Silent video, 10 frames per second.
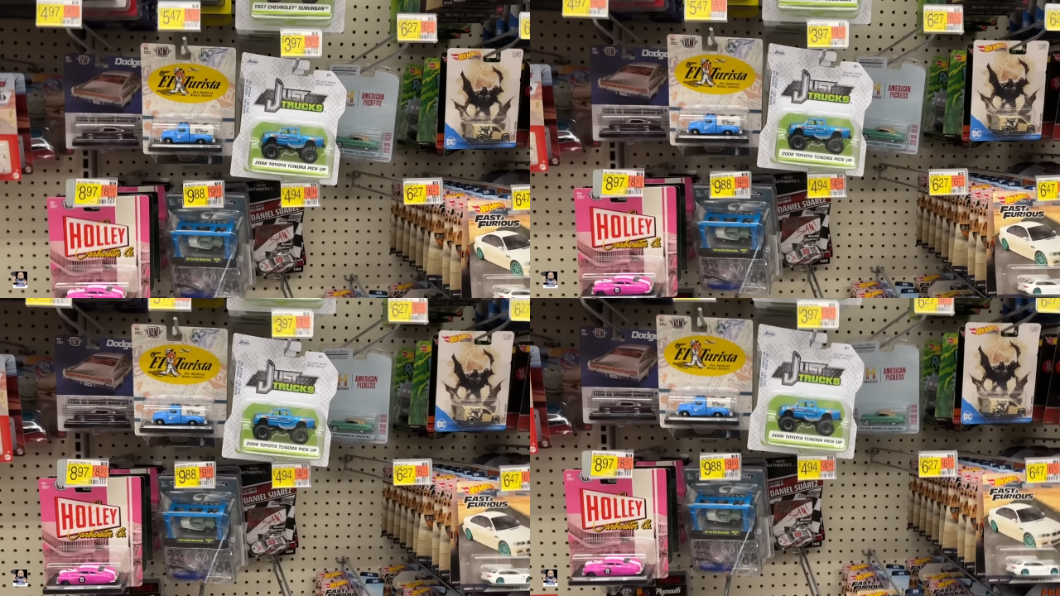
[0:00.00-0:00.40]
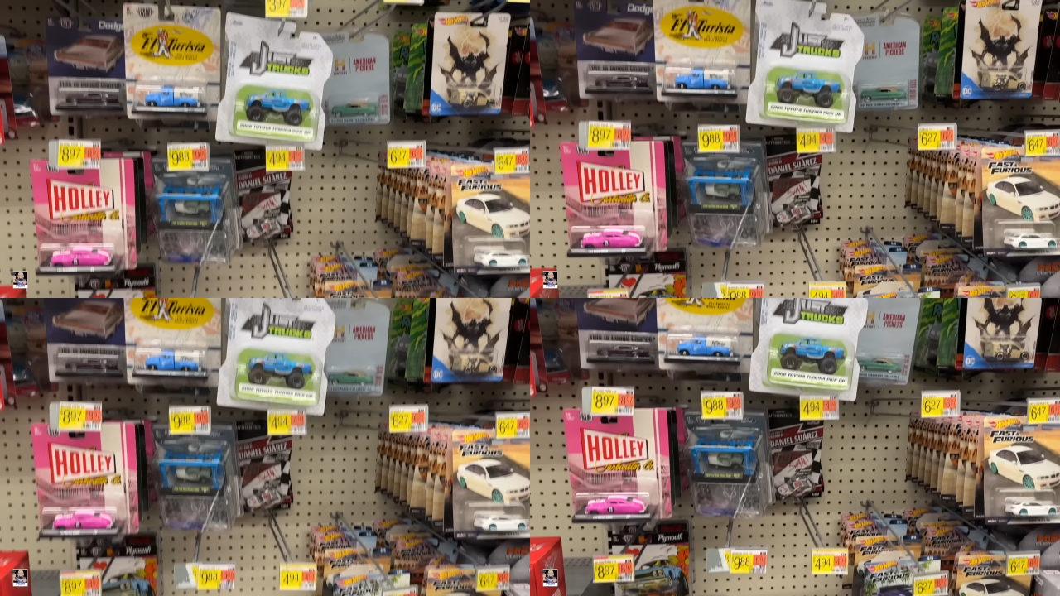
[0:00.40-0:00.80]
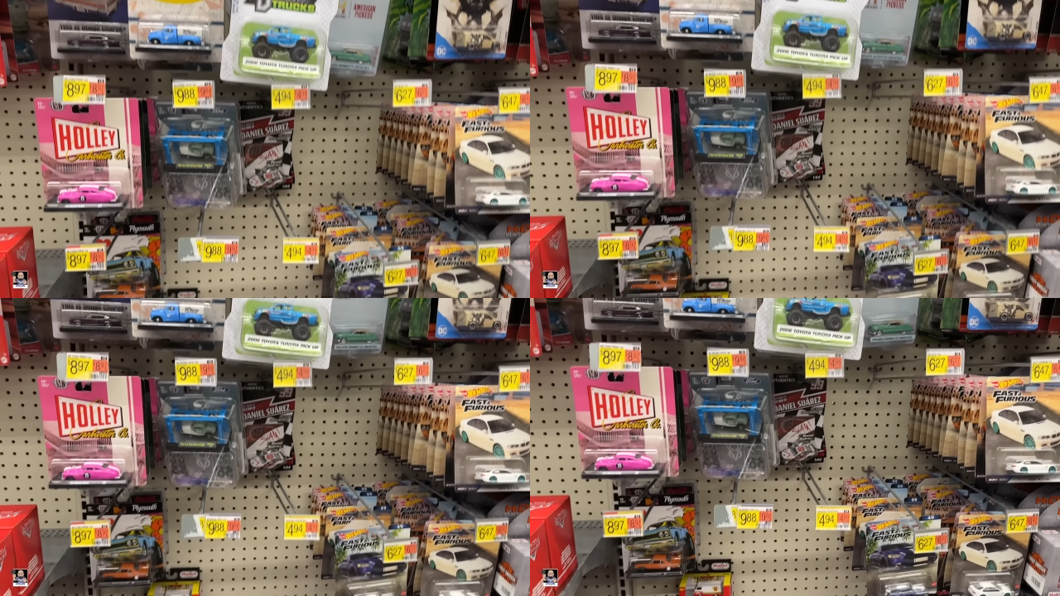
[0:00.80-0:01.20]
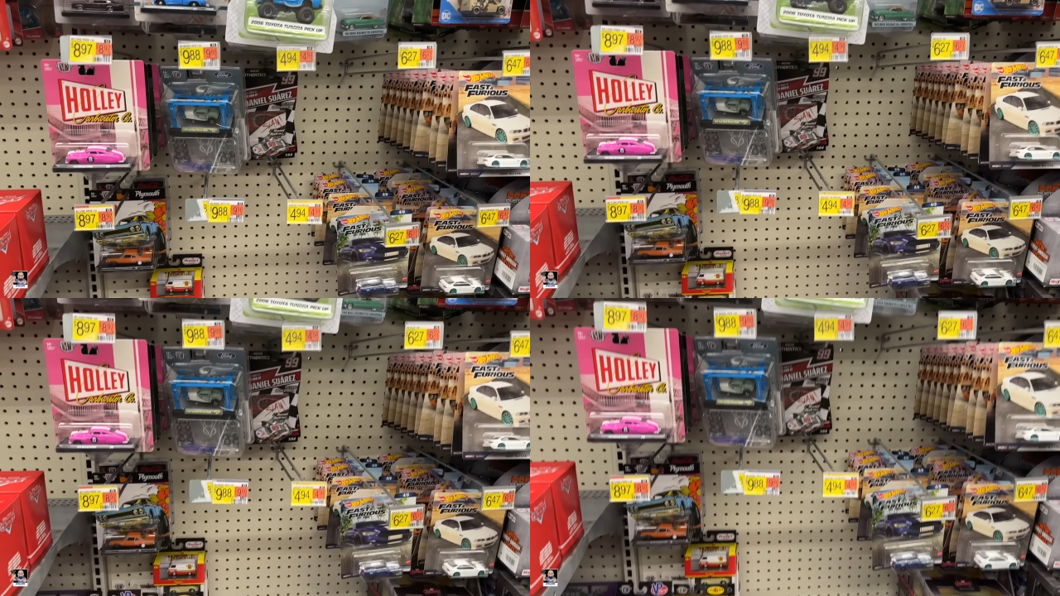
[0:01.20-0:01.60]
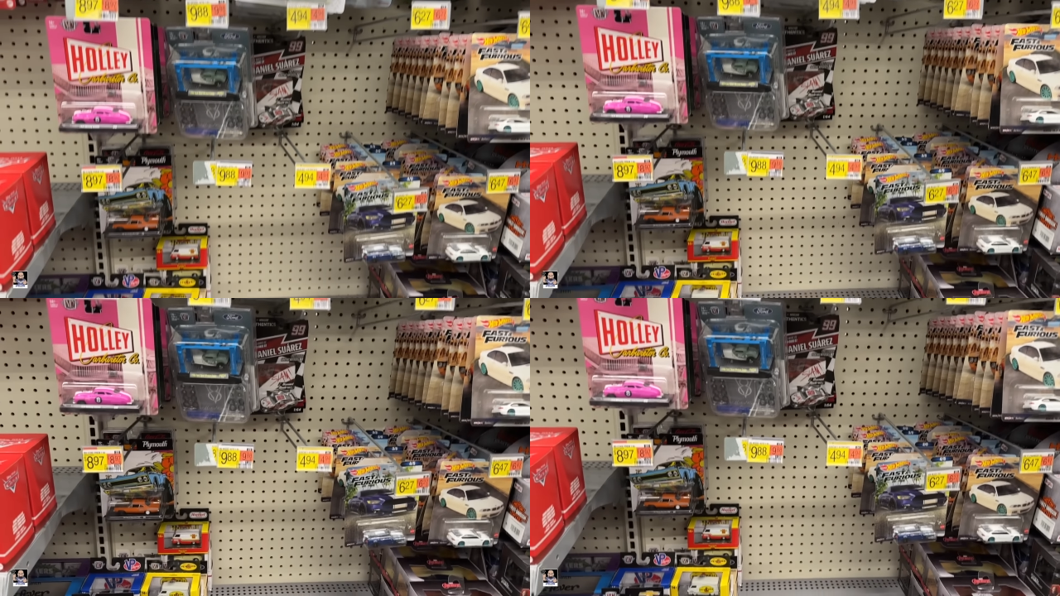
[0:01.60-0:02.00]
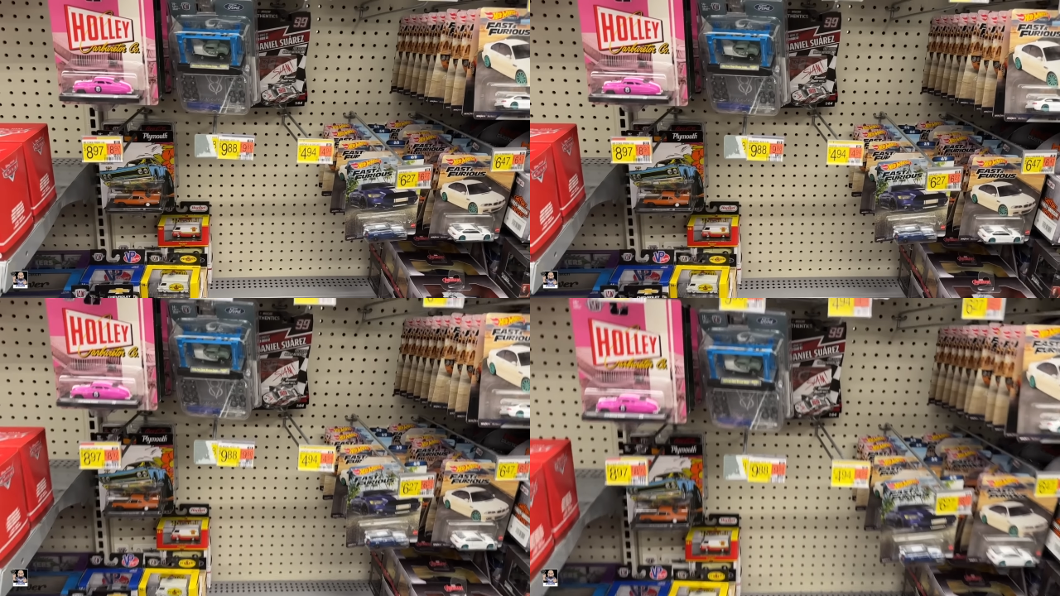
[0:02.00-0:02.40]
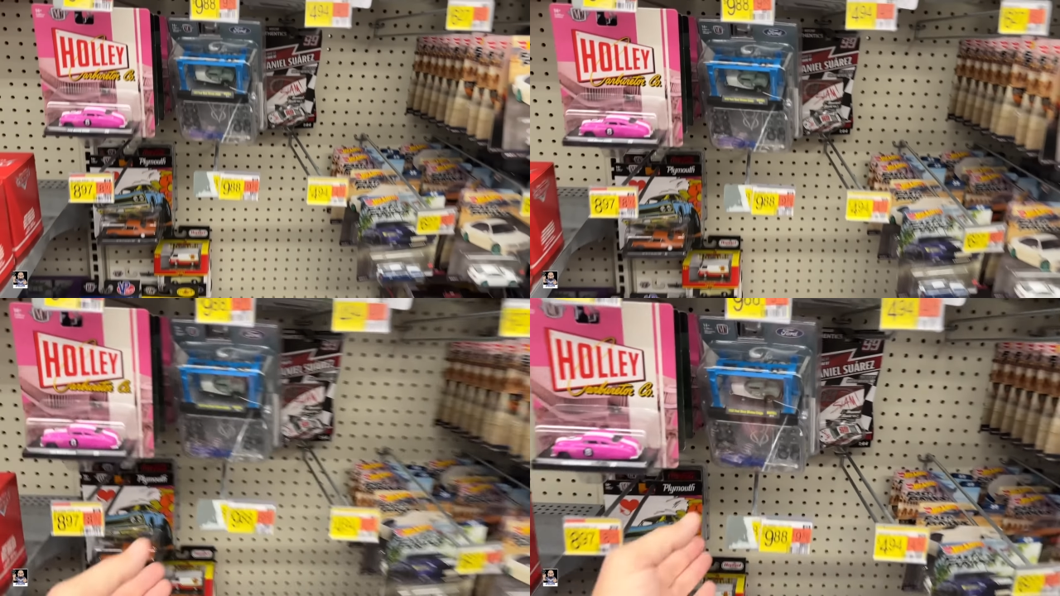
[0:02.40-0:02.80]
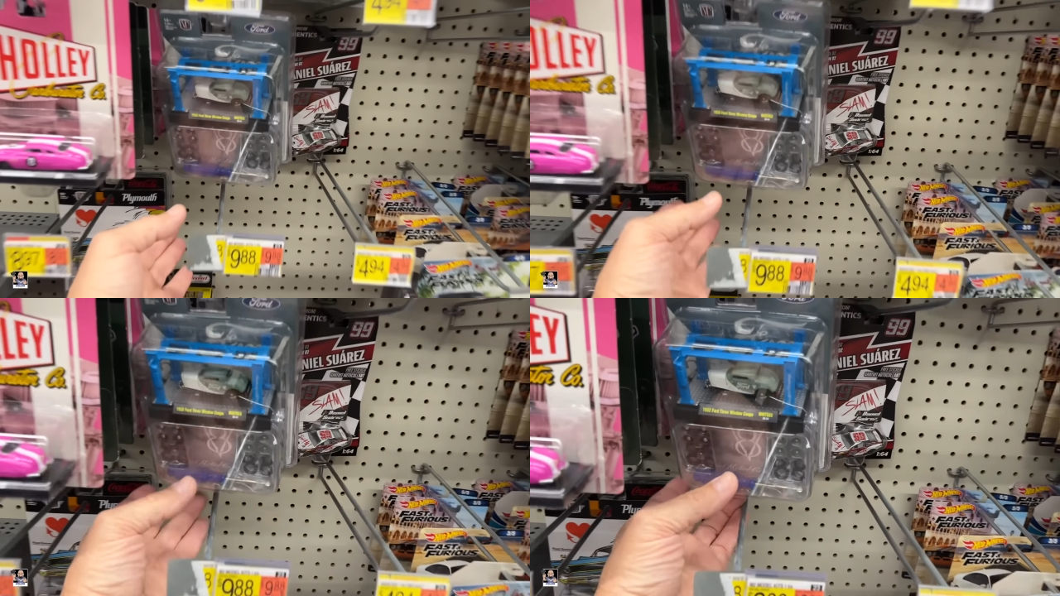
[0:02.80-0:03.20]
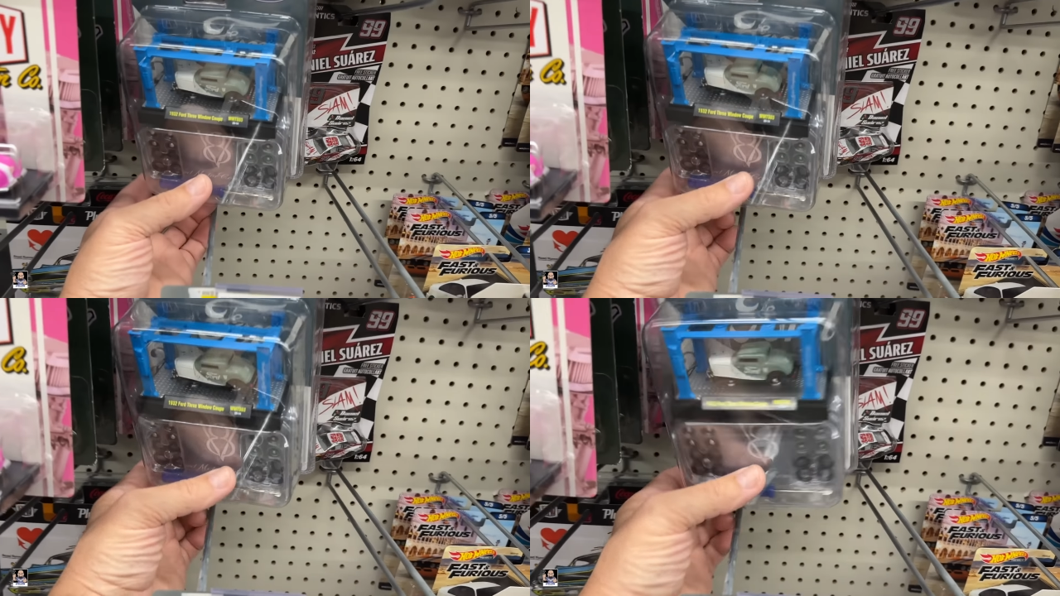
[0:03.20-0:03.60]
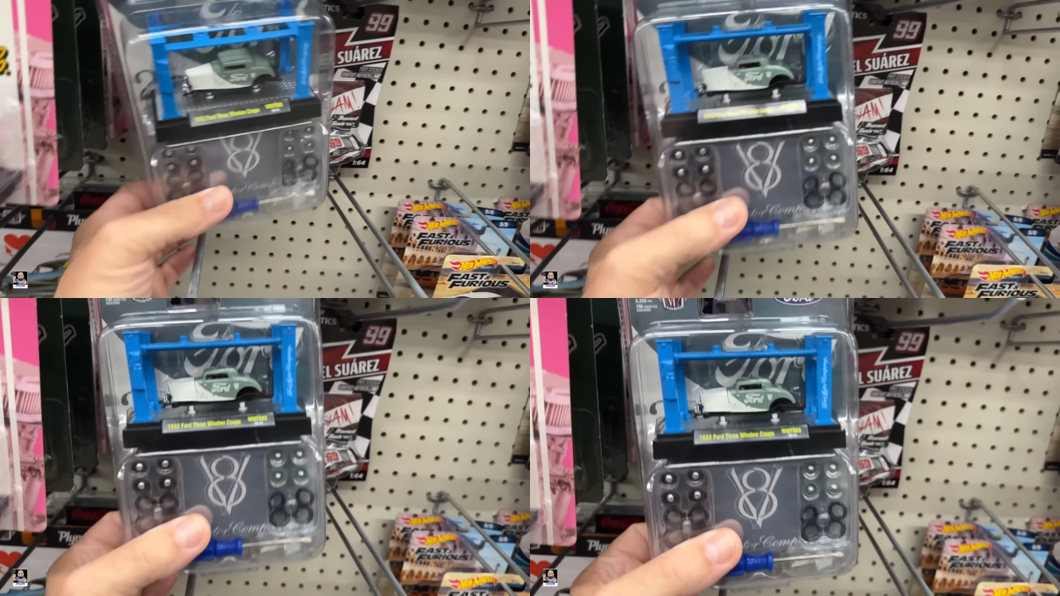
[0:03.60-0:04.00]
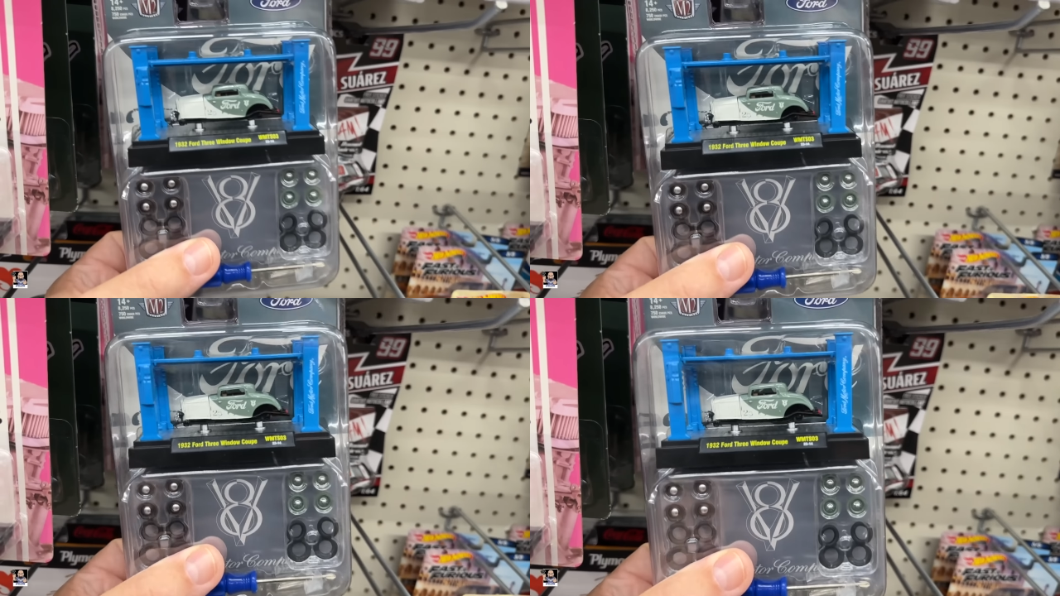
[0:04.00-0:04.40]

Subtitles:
Nobody's mouth can be seen.